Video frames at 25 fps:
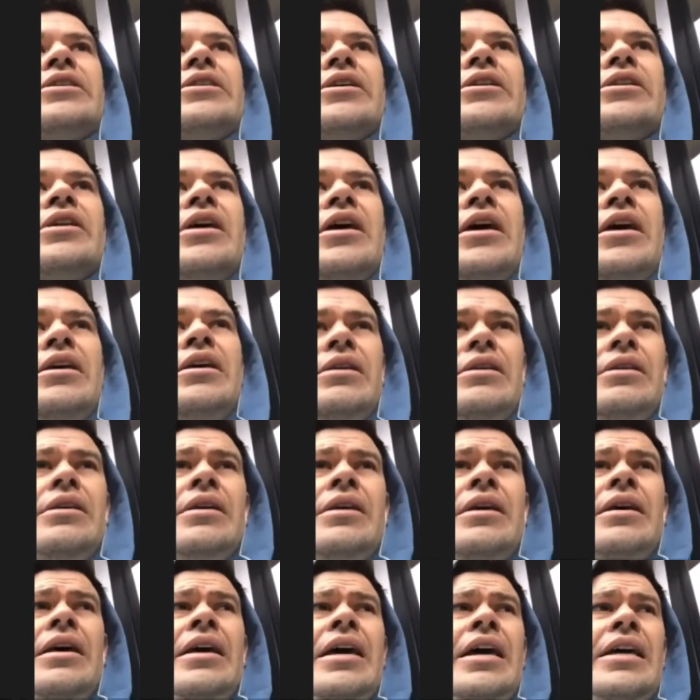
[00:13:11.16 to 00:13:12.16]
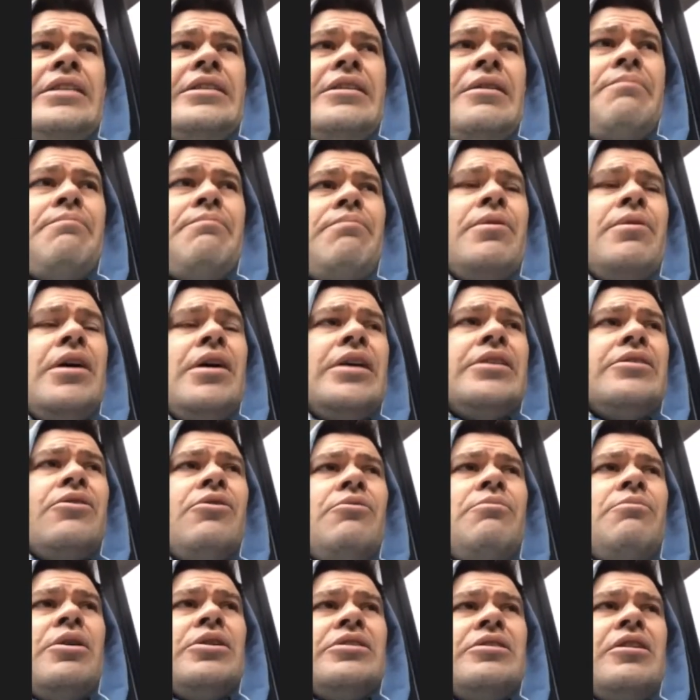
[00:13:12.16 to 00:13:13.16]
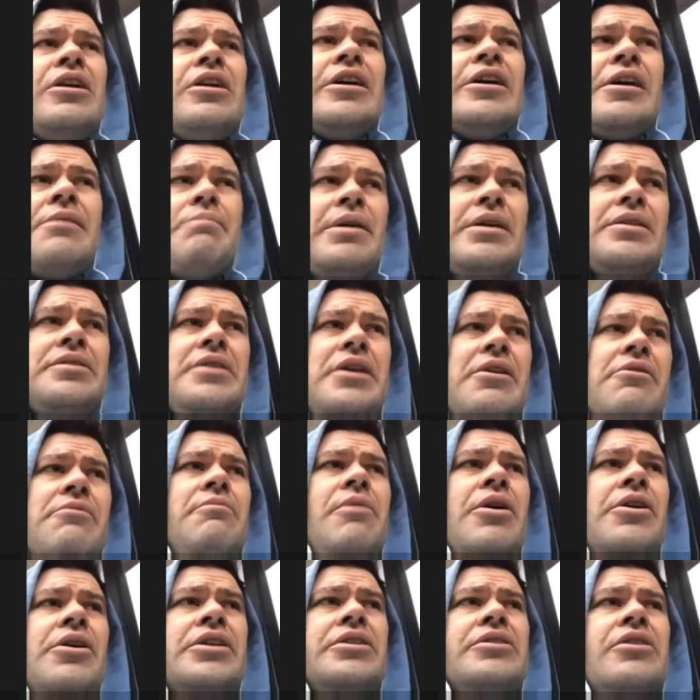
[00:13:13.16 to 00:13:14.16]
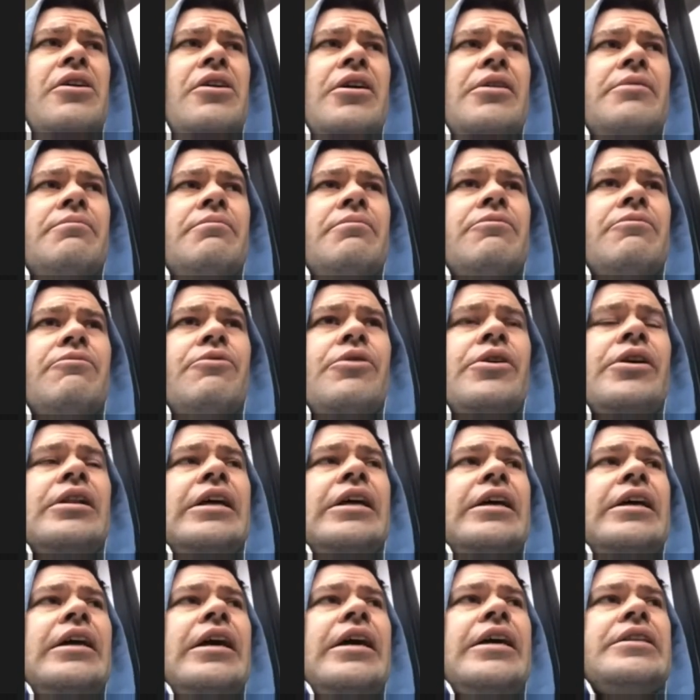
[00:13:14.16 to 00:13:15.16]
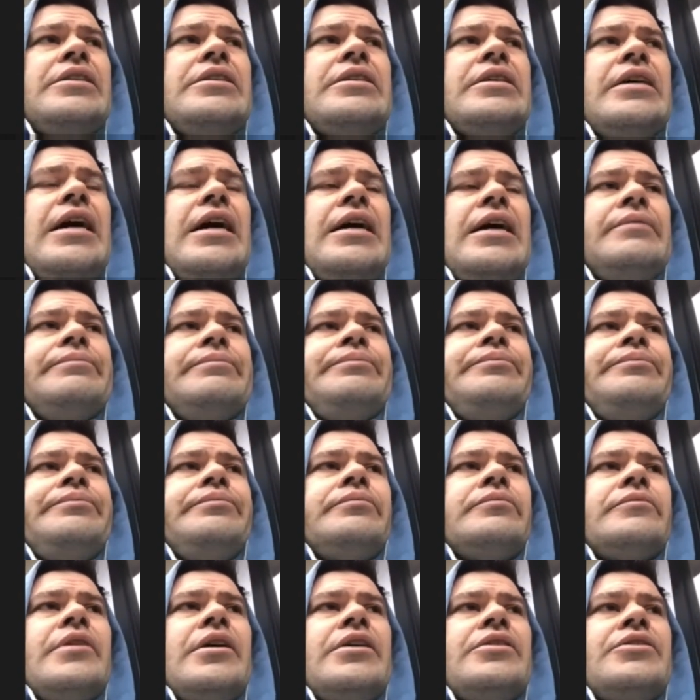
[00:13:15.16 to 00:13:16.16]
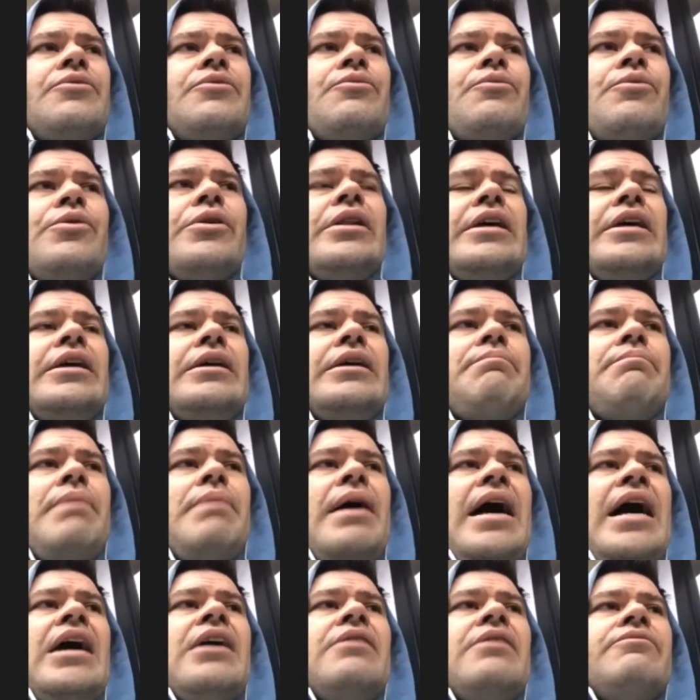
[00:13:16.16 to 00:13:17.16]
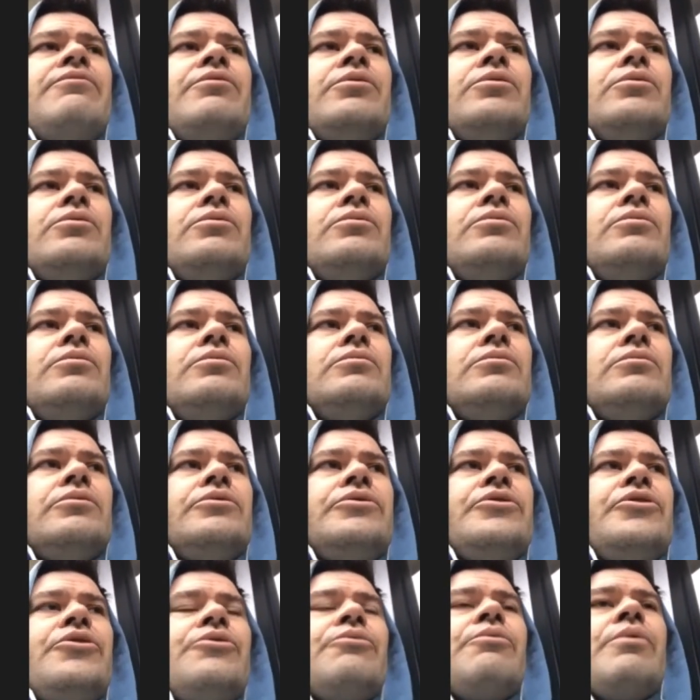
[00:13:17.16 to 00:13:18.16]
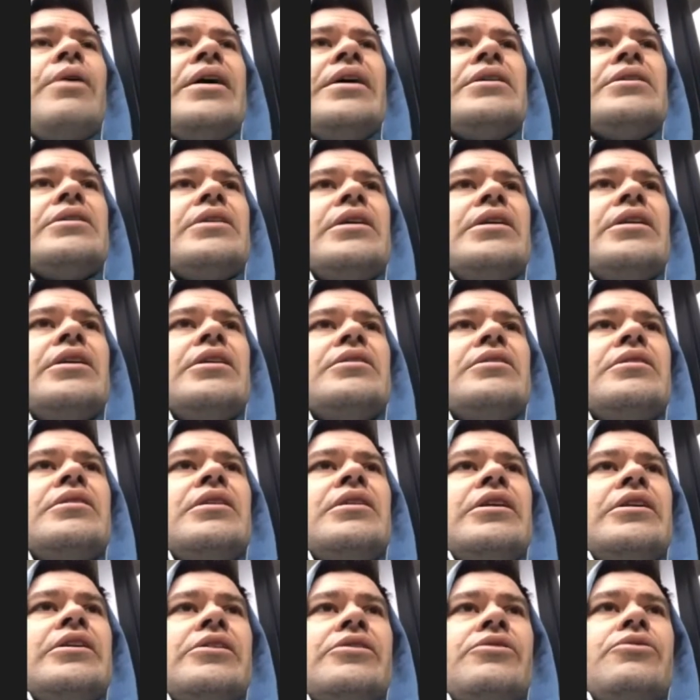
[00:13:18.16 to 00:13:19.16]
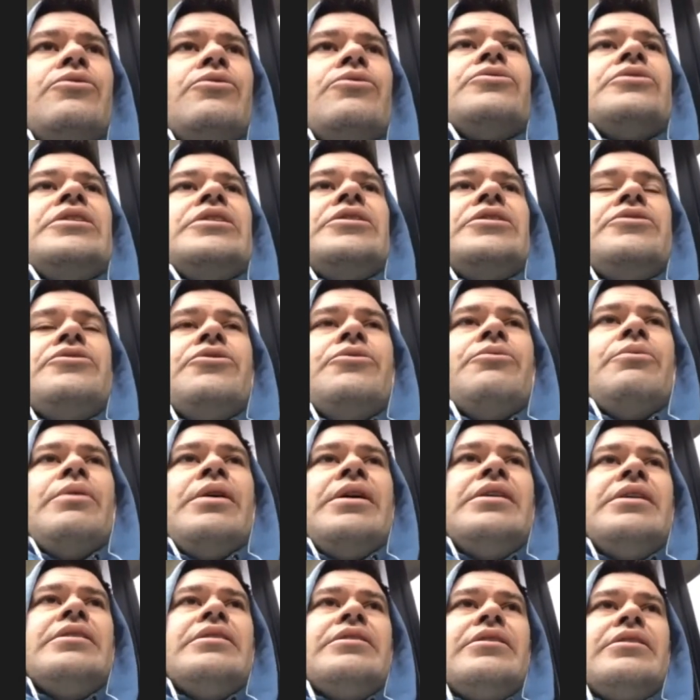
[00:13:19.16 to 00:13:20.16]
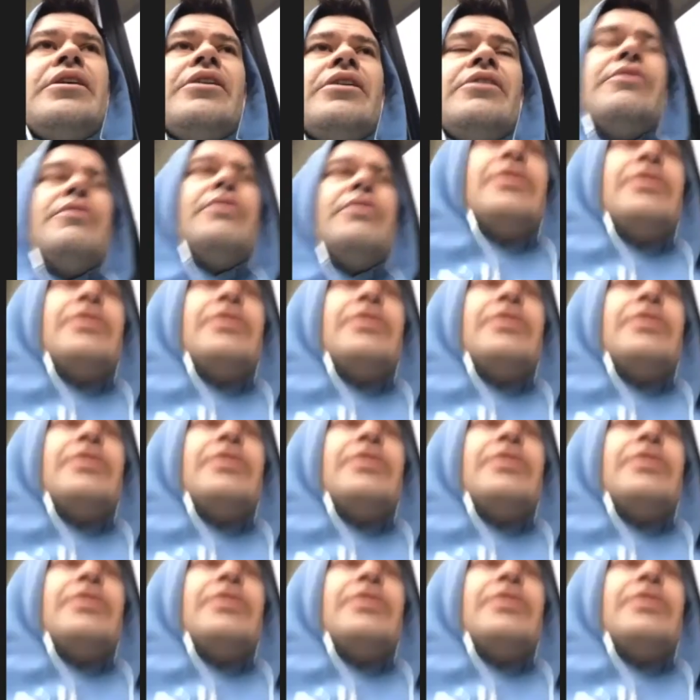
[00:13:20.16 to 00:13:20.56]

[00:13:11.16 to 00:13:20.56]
and it's almost like a big ceremony time, really. It's a really powerful 2 weeks, and it's an exhausting 2 weeks. So